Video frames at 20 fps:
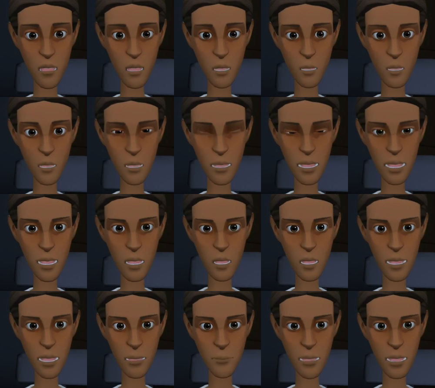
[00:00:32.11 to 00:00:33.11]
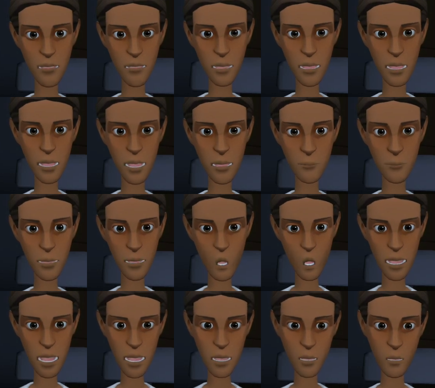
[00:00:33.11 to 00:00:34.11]
The first layer is provided
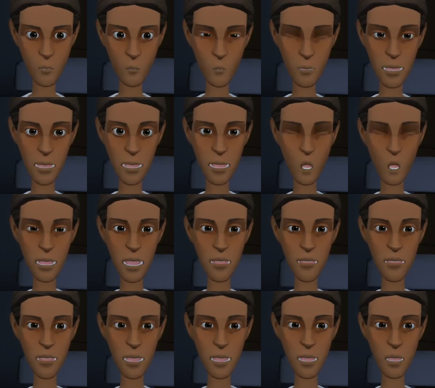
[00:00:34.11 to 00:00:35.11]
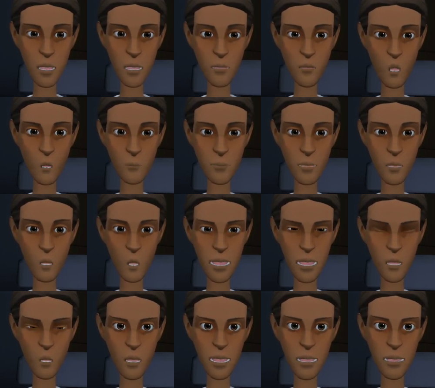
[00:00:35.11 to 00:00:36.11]
by Windows security features for
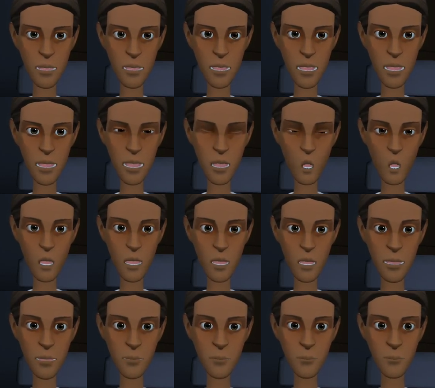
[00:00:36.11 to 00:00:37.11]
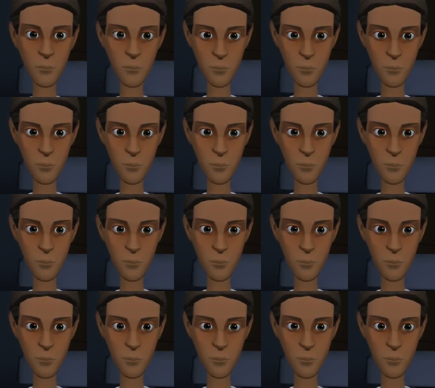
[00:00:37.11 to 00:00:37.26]
both the OS and the network.